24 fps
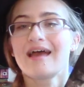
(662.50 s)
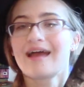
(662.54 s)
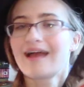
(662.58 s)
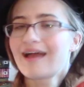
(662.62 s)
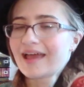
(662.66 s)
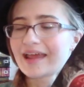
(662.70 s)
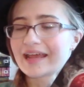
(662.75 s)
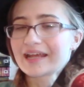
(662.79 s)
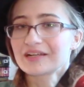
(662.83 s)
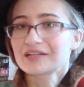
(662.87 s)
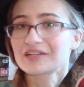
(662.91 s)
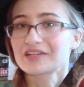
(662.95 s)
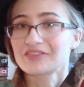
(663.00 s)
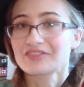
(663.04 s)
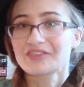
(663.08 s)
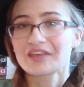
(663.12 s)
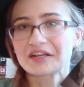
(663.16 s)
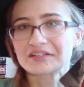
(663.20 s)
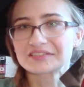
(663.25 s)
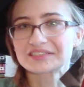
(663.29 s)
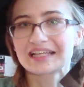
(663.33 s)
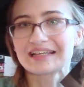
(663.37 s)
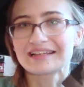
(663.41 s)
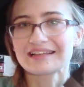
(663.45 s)
and
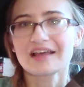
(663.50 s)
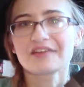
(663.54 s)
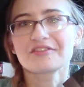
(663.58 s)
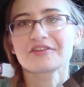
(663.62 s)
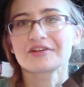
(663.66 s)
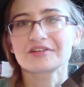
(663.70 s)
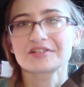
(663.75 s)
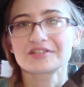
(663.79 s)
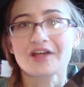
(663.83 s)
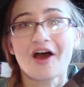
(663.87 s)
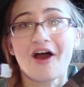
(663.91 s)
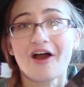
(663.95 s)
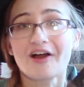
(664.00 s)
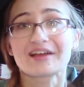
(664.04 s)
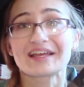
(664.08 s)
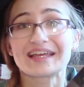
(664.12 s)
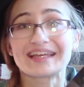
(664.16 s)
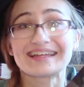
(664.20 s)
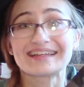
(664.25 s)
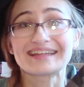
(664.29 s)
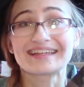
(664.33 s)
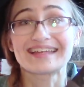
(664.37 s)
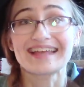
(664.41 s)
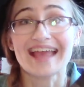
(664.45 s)
there's another
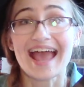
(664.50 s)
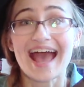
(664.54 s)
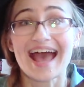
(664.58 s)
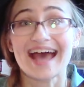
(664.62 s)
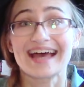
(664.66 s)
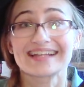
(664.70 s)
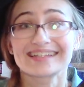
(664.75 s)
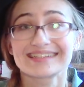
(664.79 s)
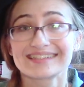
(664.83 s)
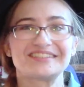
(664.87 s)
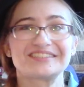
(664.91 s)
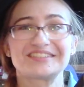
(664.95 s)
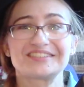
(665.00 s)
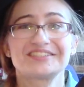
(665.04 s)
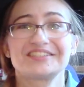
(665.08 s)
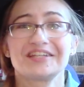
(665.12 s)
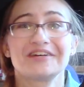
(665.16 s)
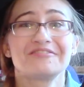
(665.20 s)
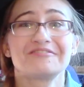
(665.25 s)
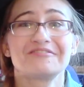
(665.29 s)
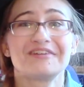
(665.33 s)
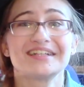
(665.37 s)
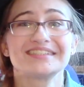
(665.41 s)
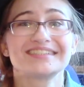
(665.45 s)
talking cat,
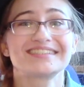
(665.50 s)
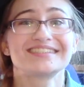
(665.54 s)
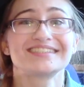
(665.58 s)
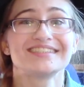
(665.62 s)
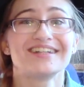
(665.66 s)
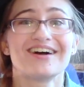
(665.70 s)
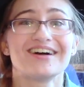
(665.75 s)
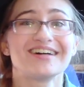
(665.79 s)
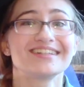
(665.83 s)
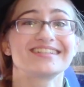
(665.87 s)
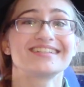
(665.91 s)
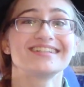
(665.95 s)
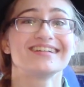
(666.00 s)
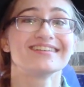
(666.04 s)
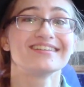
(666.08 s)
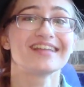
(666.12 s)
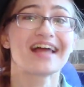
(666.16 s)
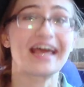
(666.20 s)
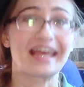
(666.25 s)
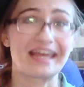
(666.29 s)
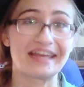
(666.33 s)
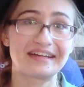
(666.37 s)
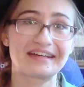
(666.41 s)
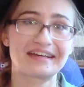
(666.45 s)
so what's not to
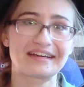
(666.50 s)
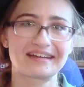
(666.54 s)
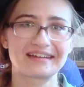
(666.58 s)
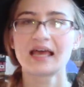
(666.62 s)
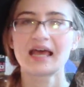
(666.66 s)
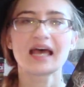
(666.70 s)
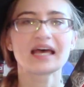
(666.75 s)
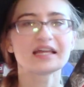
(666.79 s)
like?